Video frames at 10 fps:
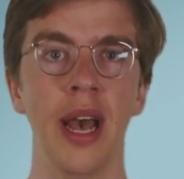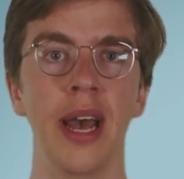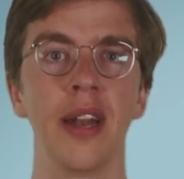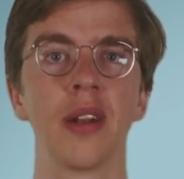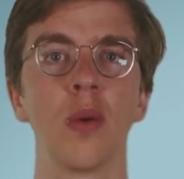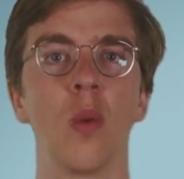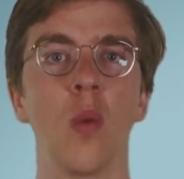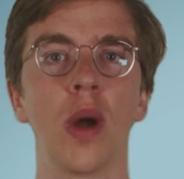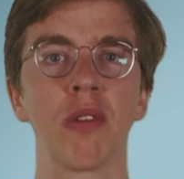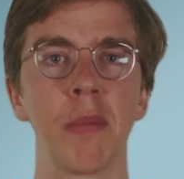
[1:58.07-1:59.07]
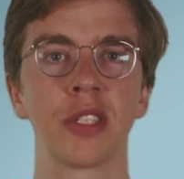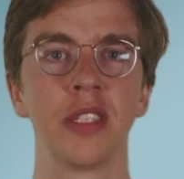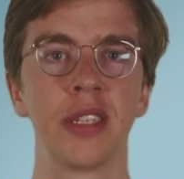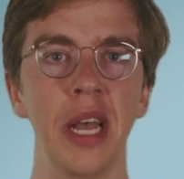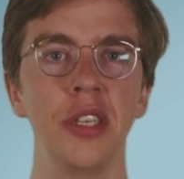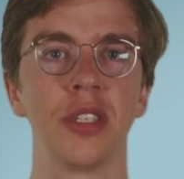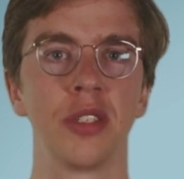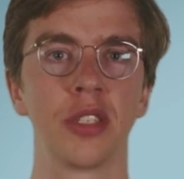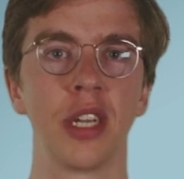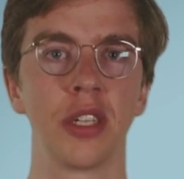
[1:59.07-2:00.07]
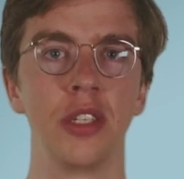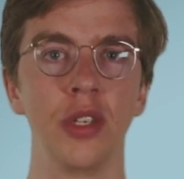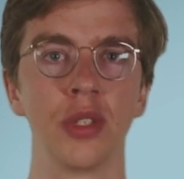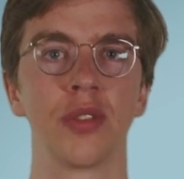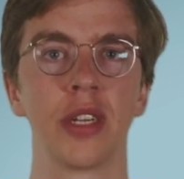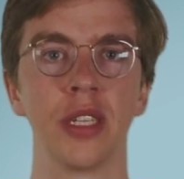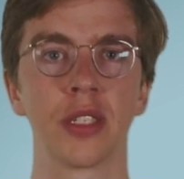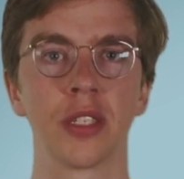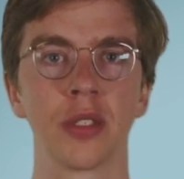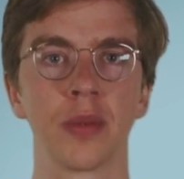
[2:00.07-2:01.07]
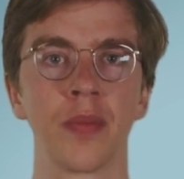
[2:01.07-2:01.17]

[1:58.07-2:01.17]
And what representations does it use for this?